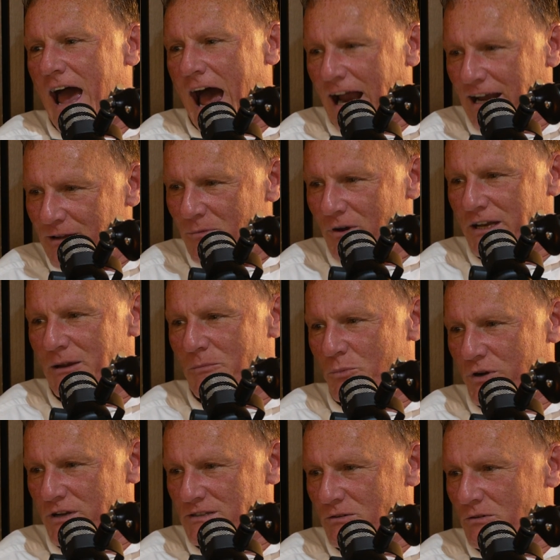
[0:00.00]
anybody in
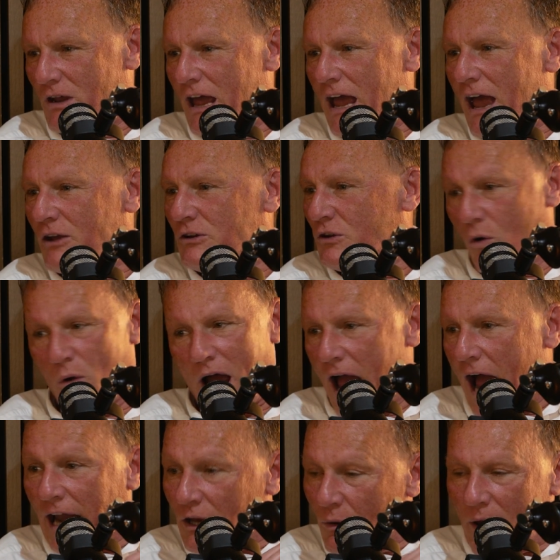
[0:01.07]
prison,
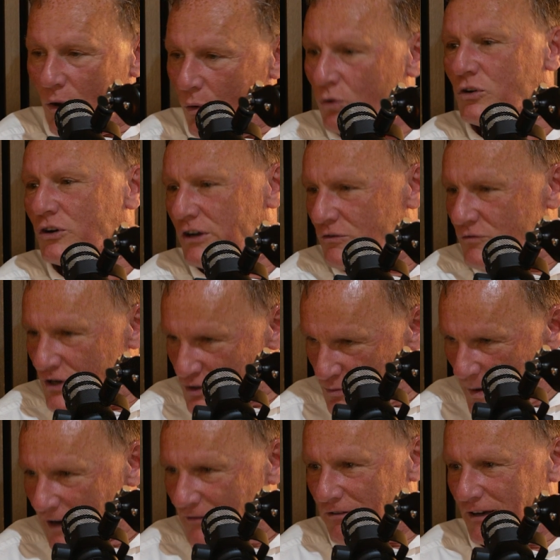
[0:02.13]
any way other than
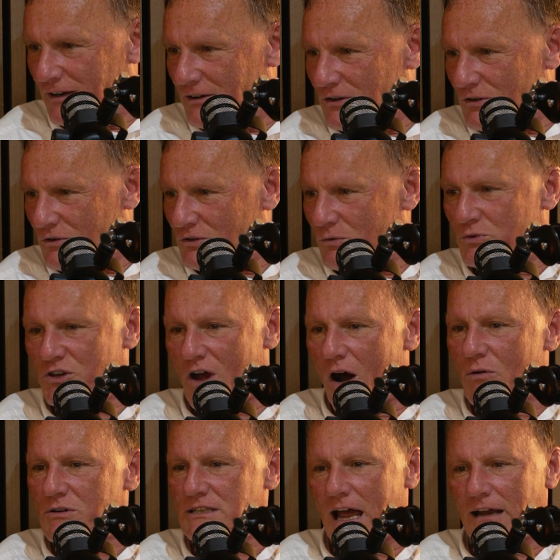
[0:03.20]
respectfully. There was
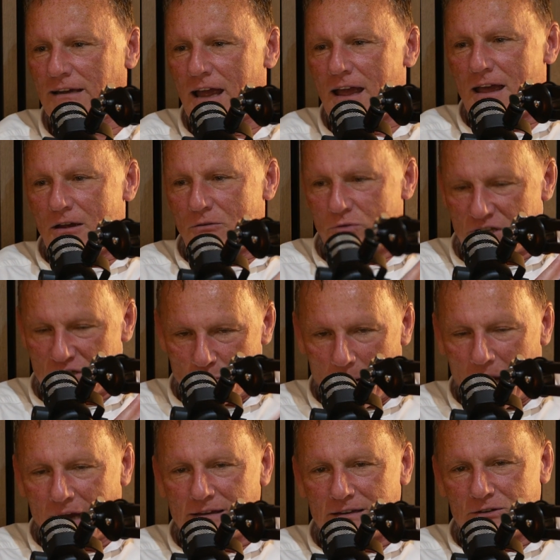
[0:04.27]
always that
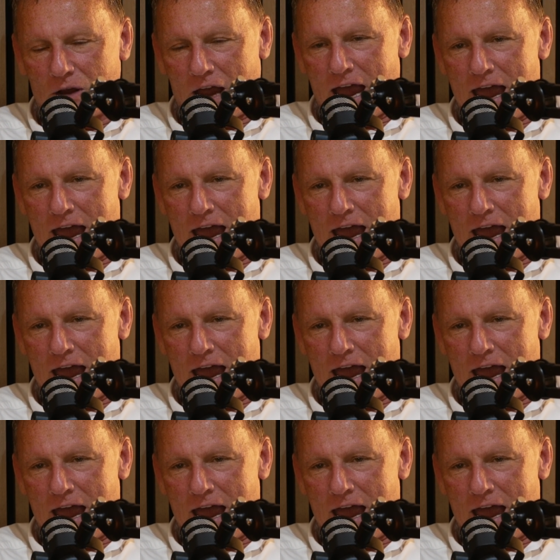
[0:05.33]
respect.